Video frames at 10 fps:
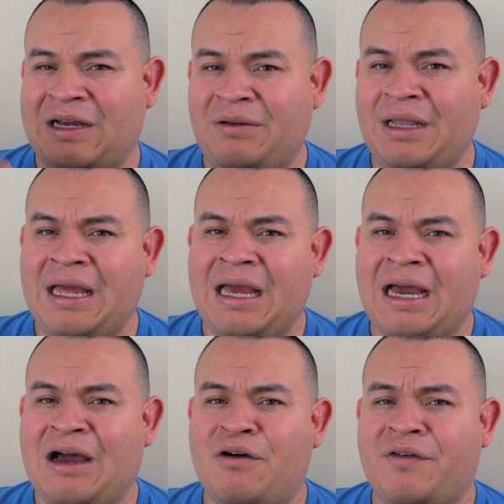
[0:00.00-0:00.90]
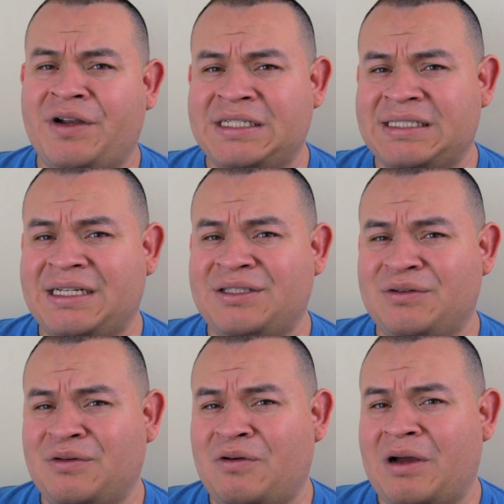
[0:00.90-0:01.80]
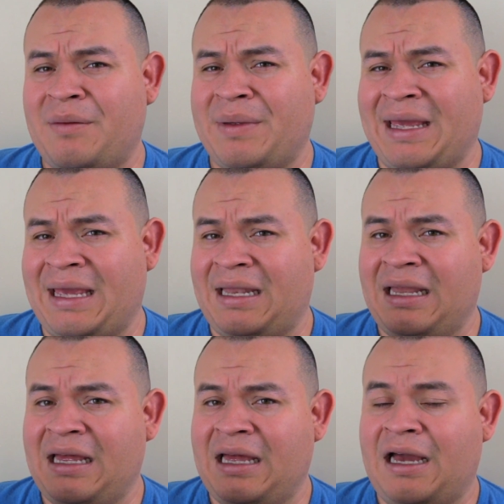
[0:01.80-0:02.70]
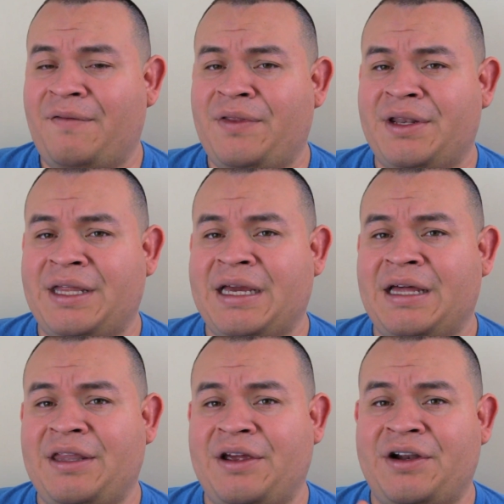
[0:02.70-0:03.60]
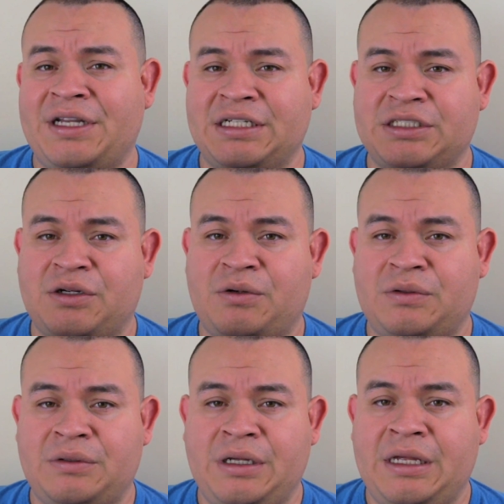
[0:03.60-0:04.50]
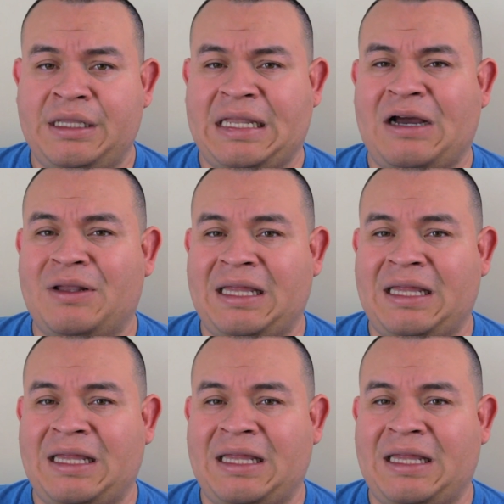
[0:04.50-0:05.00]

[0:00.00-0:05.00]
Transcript: down. However, it started to go up again after they had the earnings call. Now